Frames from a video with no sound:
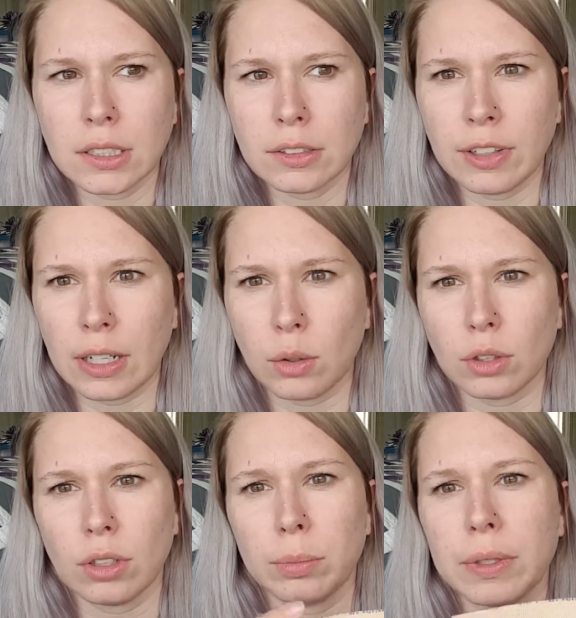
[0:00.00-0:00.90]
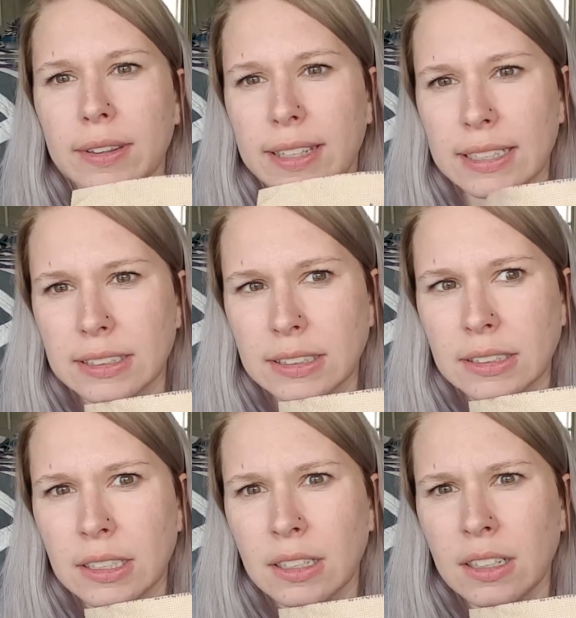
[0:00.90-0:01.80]
fat quarter. But this,
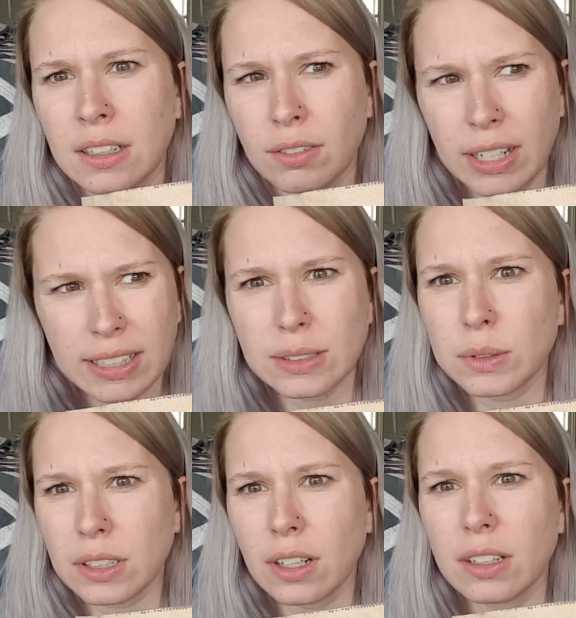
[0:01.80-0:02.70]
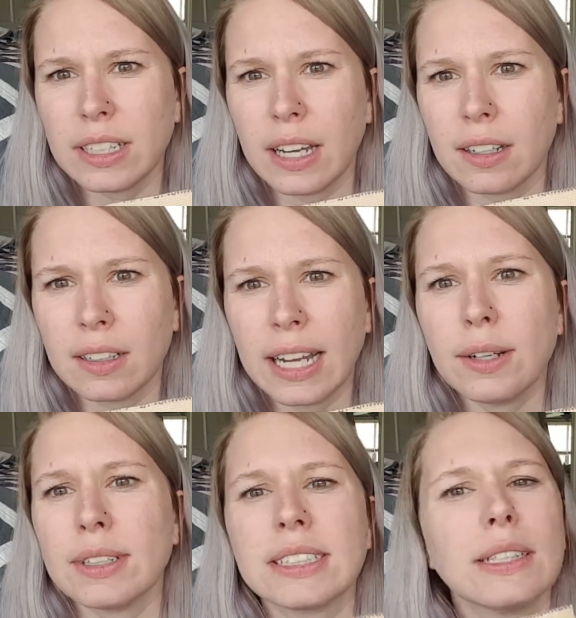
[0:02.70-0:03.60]
right, that's what they're called, yeah.
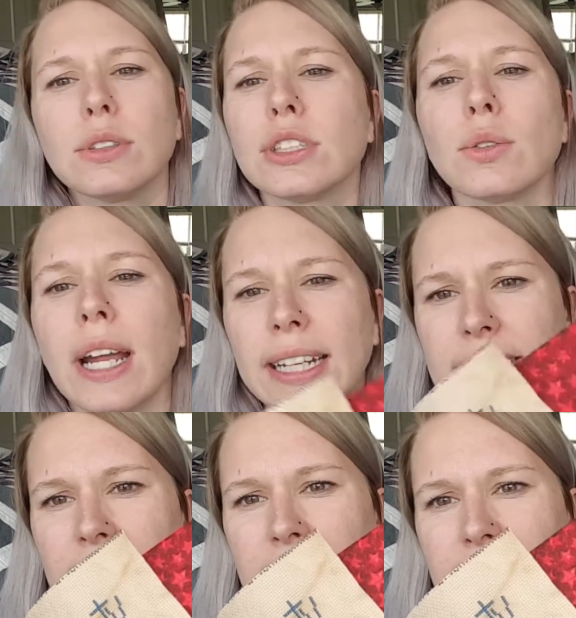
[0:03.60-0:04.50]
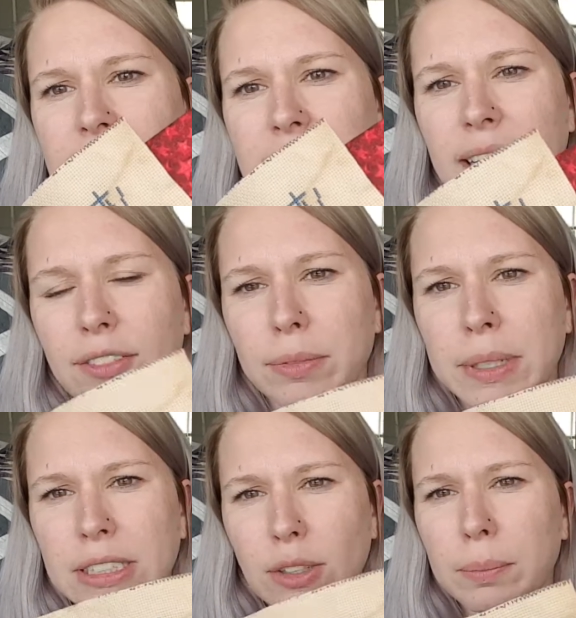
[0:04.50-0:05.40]
Anyways, it was so nice that they did that for
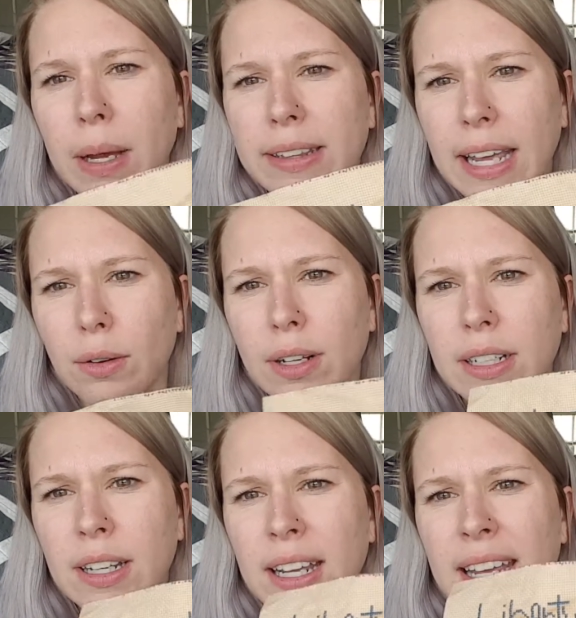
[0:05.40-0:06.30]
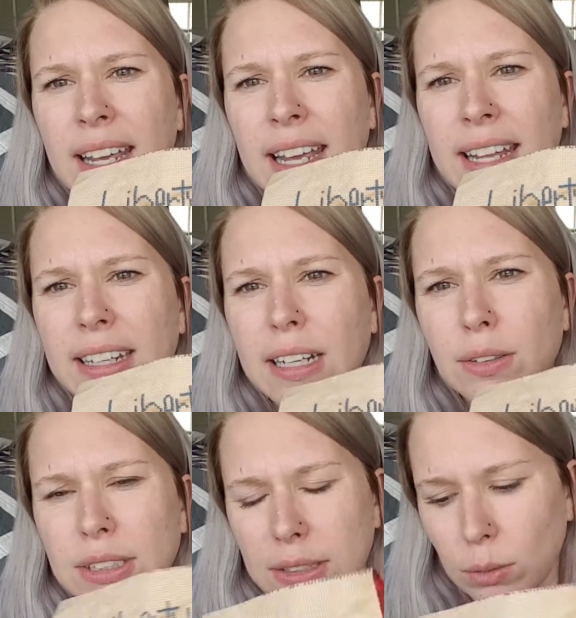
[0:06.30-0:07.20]
me, so I bought that one. And then I
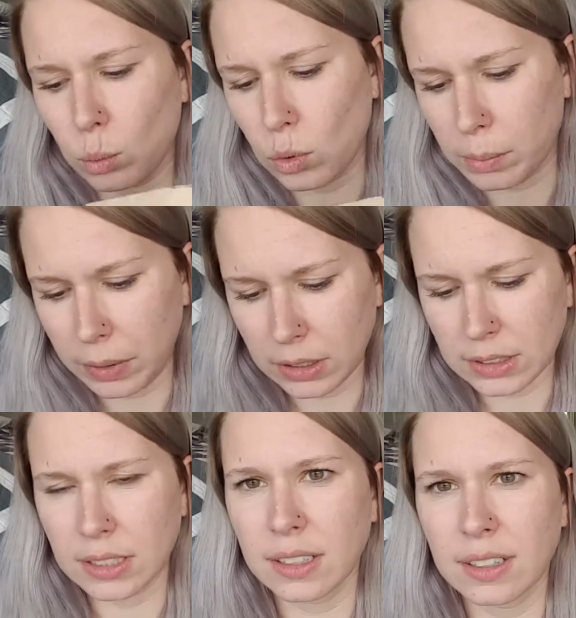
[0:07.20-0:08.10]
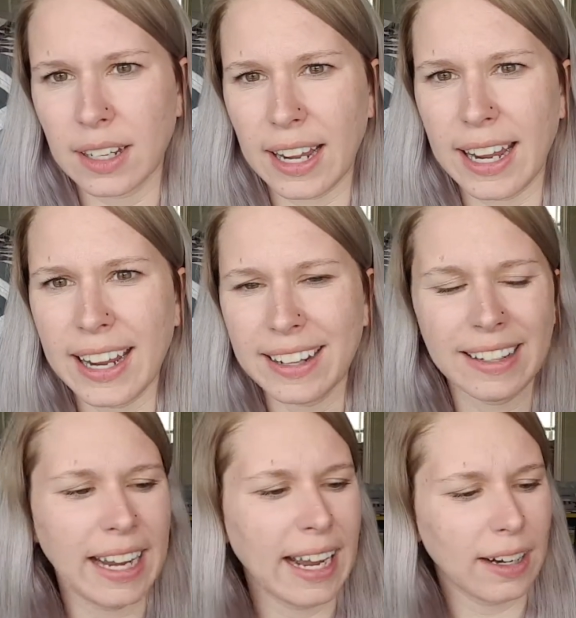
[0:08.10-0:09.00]
was in Walmart and
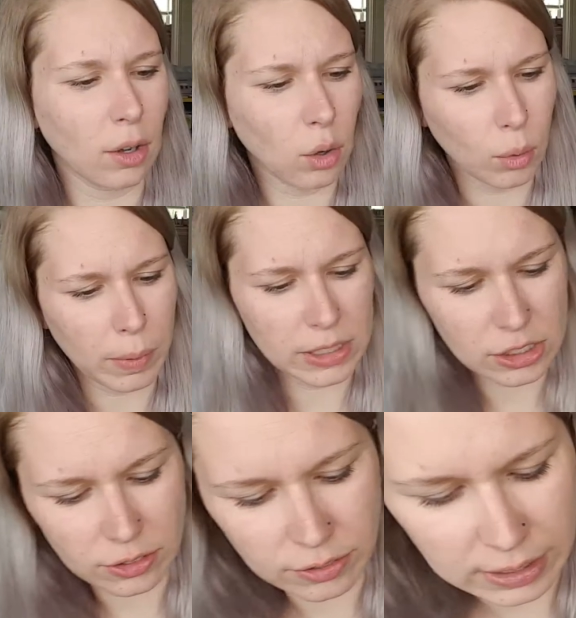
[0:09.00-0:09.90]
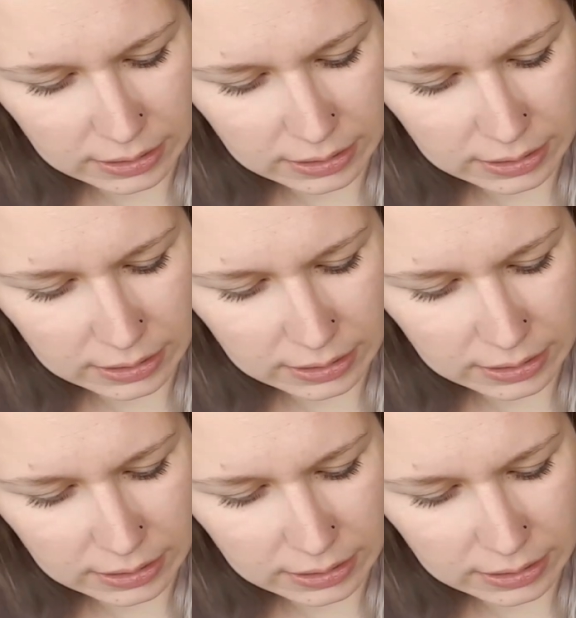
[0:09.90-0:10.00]
they had a whole bunch of